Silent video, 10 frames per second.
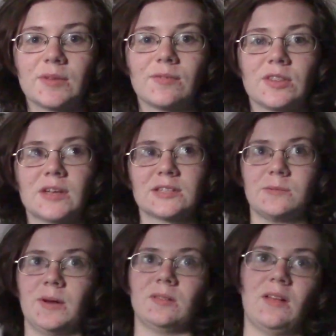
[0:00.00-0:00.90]
Everything's
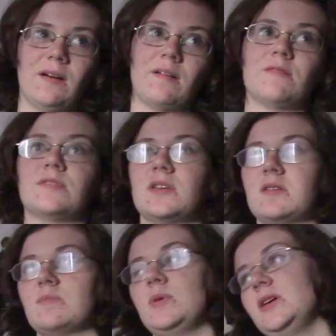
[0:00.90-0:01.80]
about love
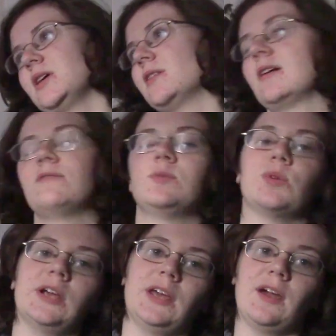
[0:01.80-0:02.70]
and being in love and
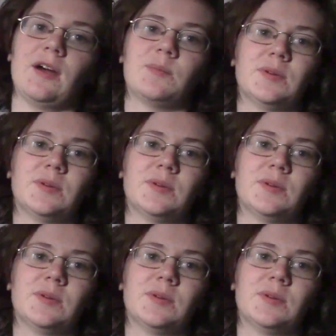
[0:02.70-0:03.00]
breaking up,